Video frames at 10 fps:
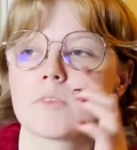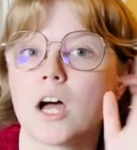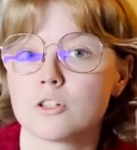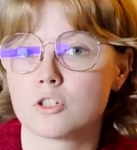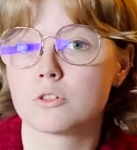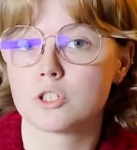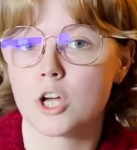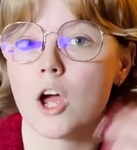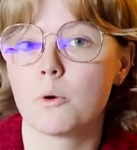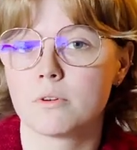undo the
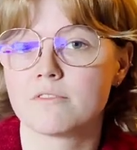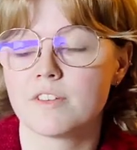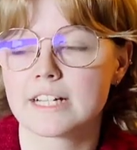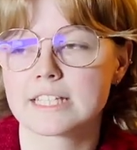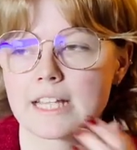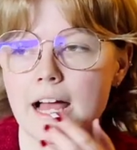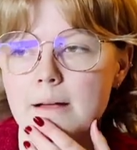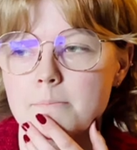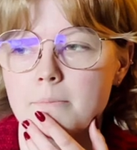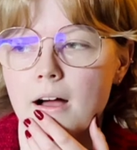toe and fix that,
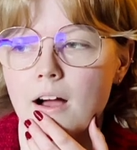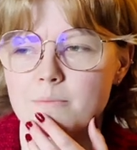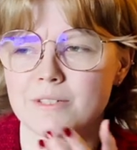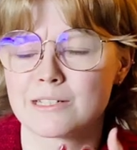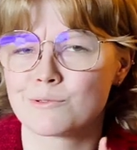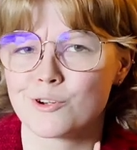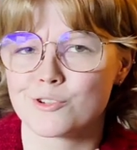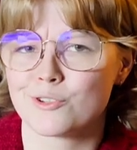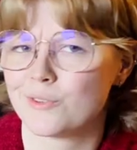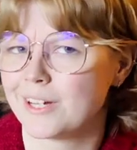but I'm still not
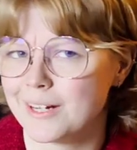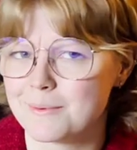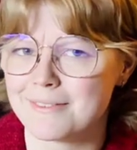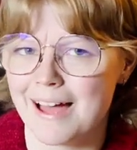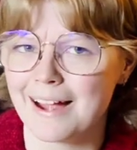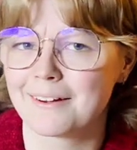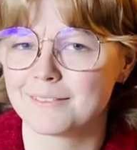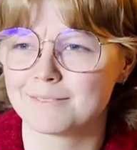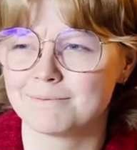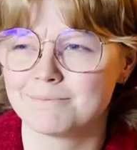sure they're going to be that
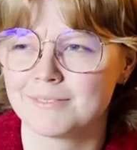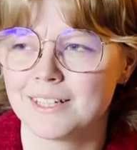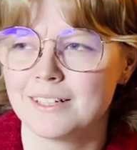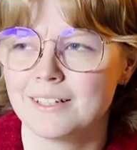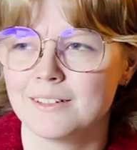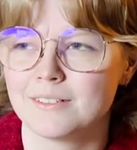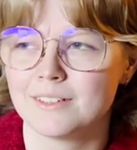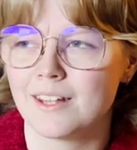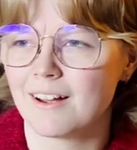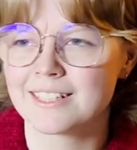
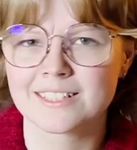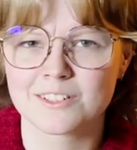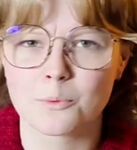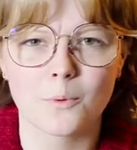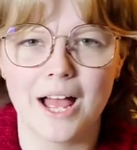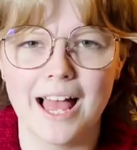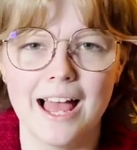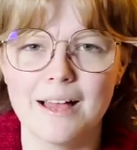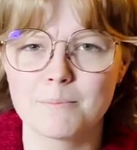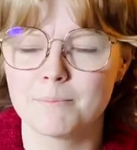nice to
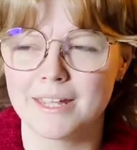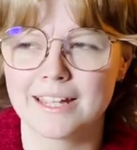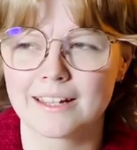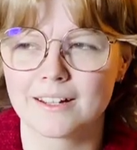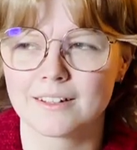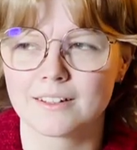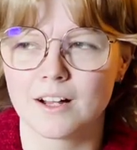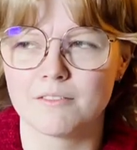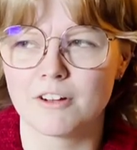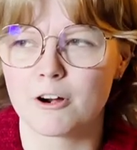wear, being
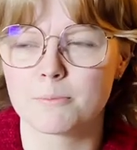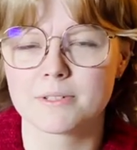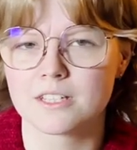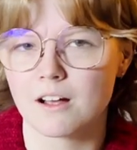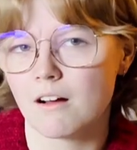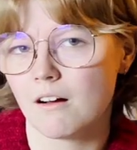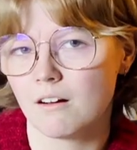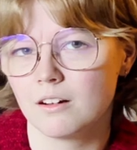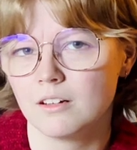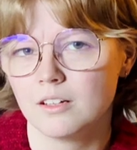a very bizarre
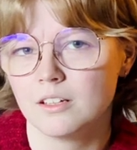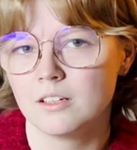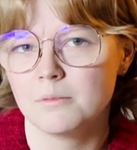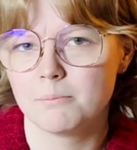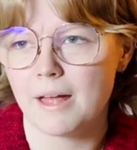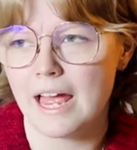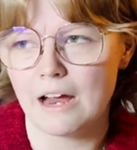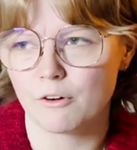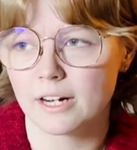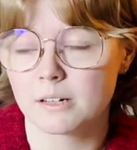
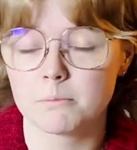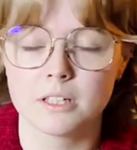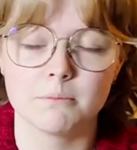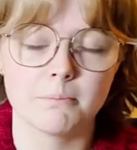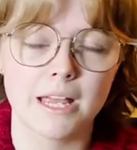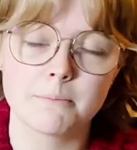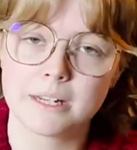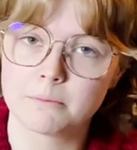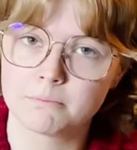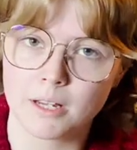pairing. But
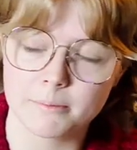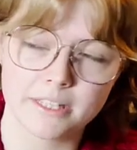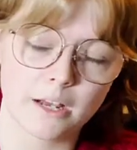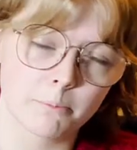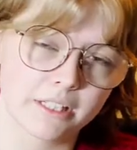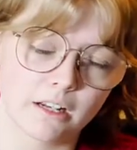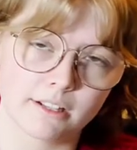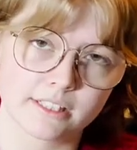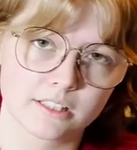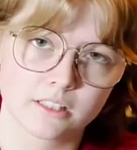maybe they'll be
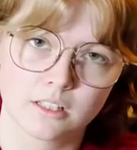nice,